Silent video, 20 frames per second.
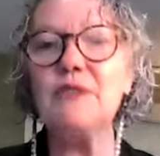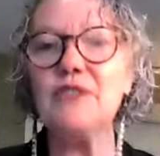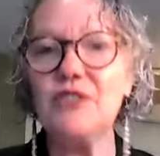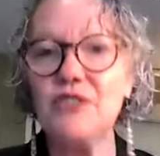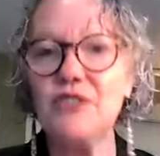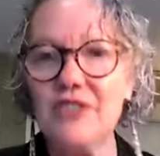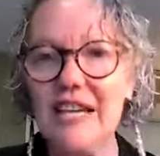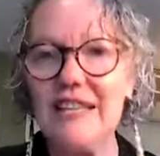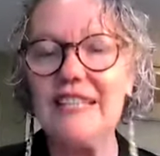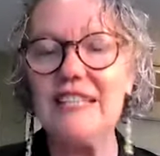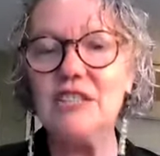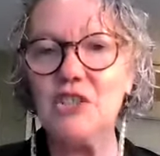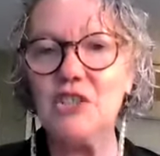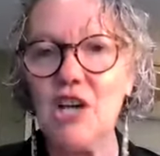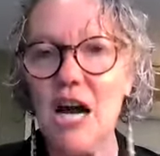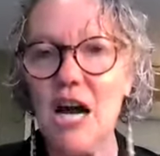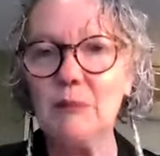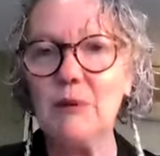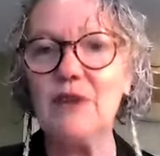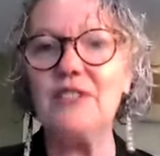steady
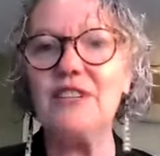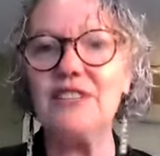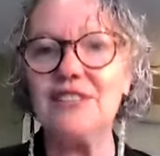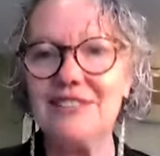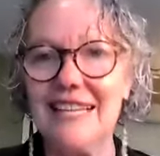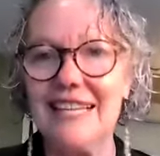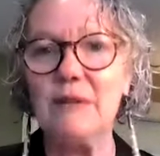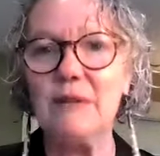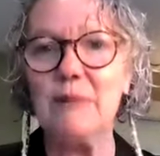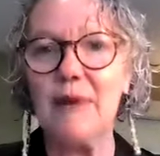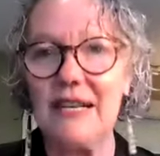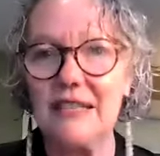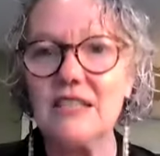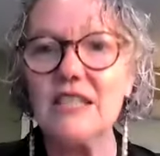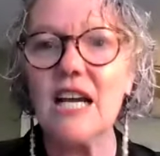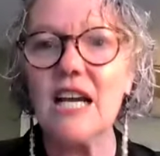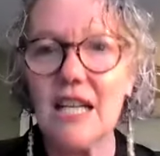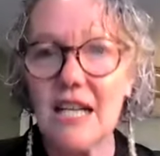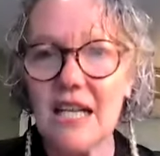job with a steady paycheck.